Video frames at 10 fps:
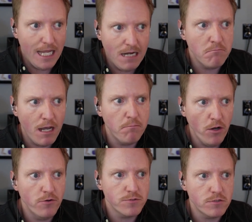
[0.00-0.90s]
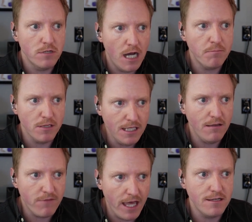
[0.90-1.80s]
in my bones do not
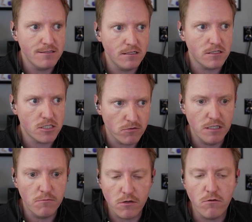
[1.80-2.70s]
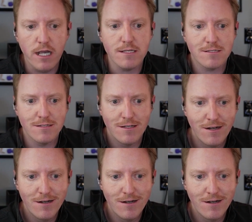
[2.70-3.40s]
believe that is an extreme request